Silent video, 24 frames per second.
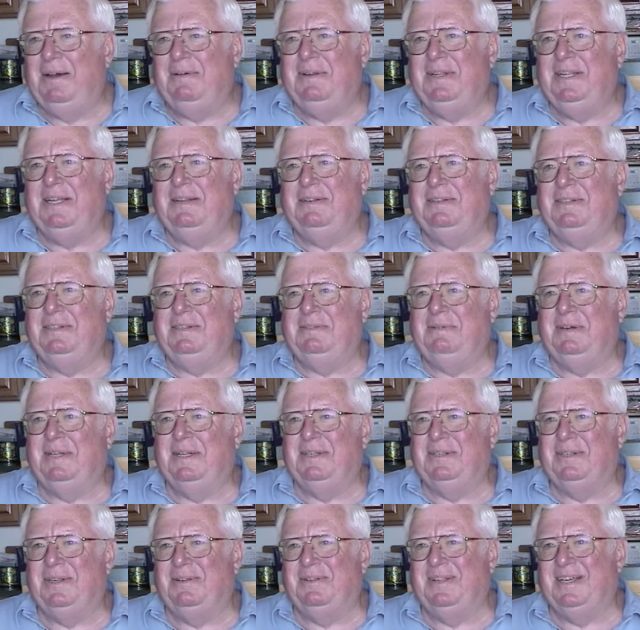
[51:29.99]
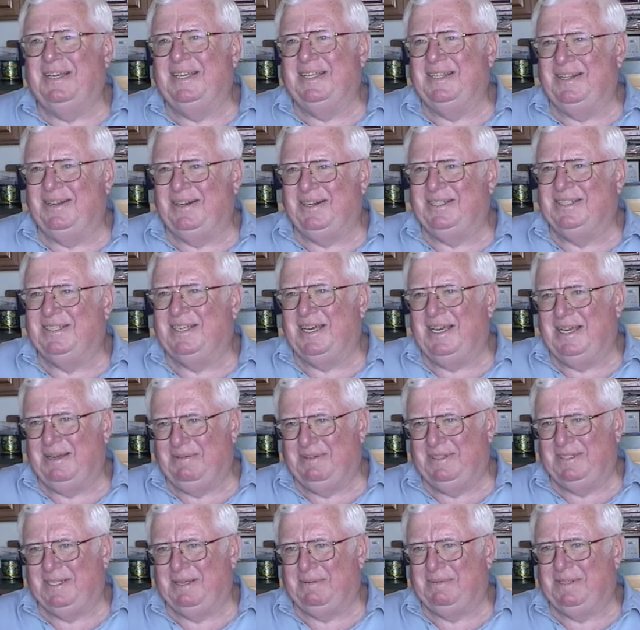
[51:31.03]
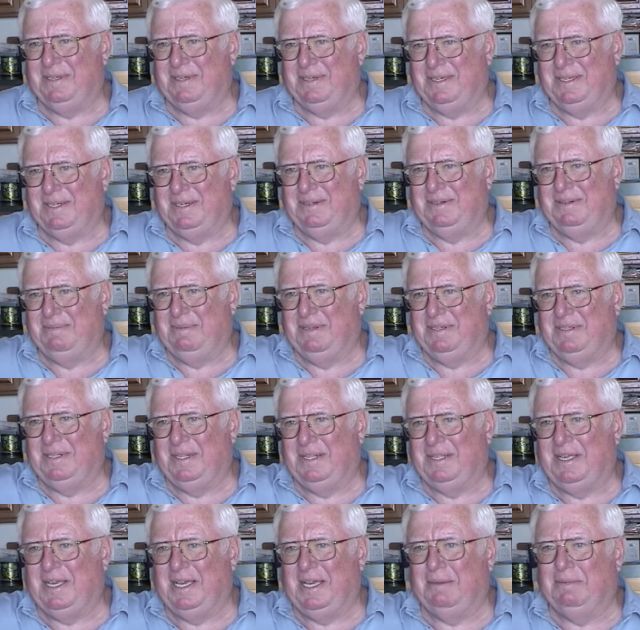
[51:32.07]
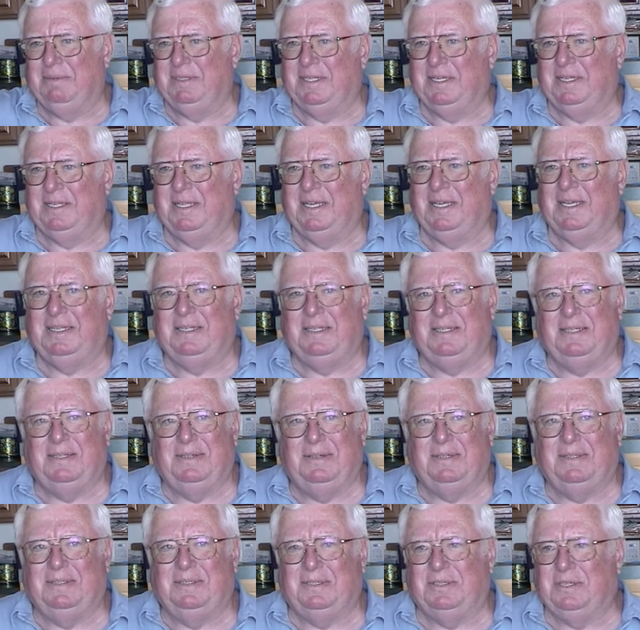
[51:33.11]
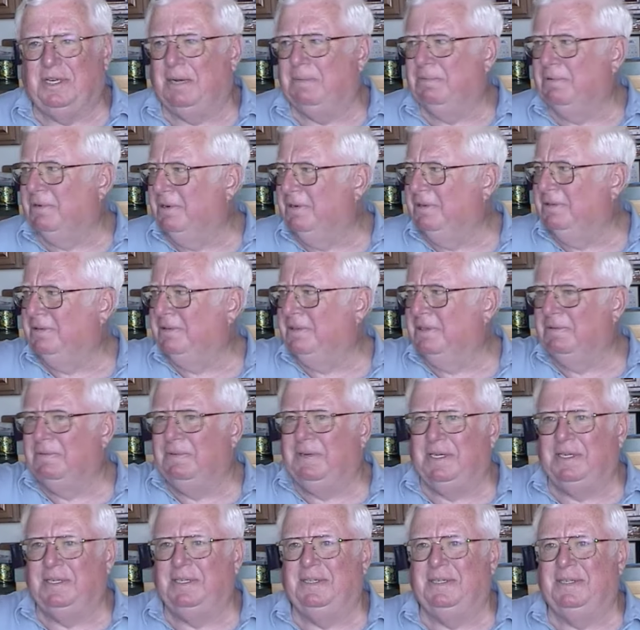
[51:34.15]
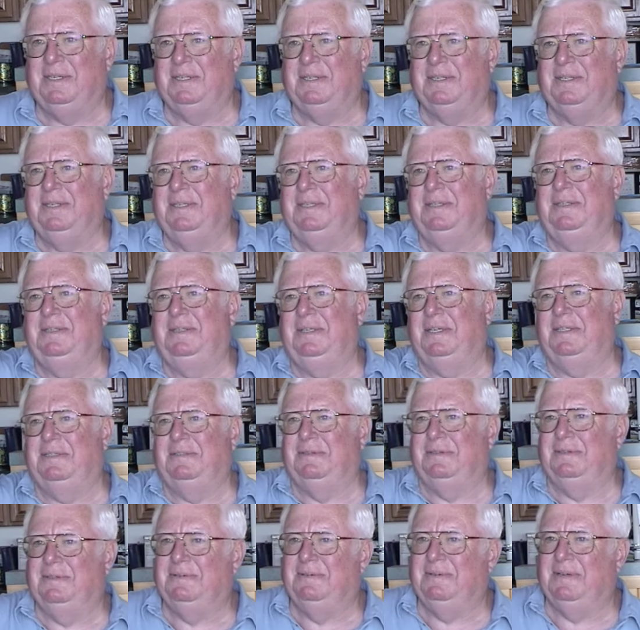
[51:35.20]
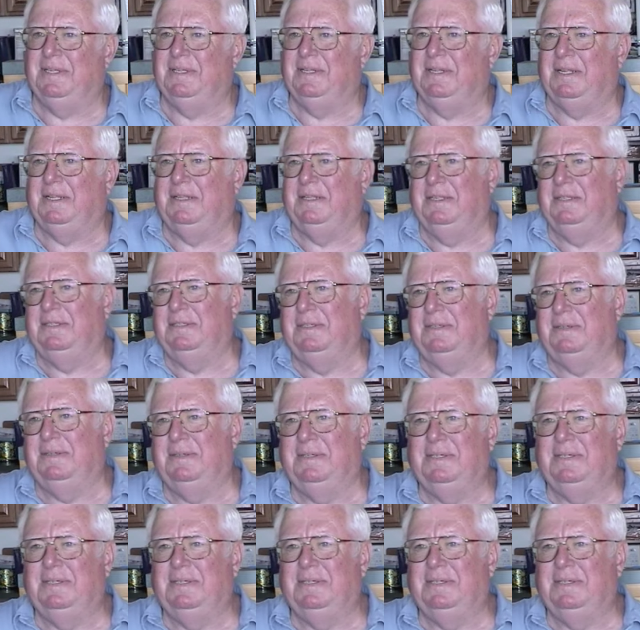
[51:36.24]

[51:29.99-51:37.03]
You know, we did this one something. They had Lloyd's cabins up there, you know, a bunch of the cabins like that. And of course, the chaperones were in one, and the kids were in one like this.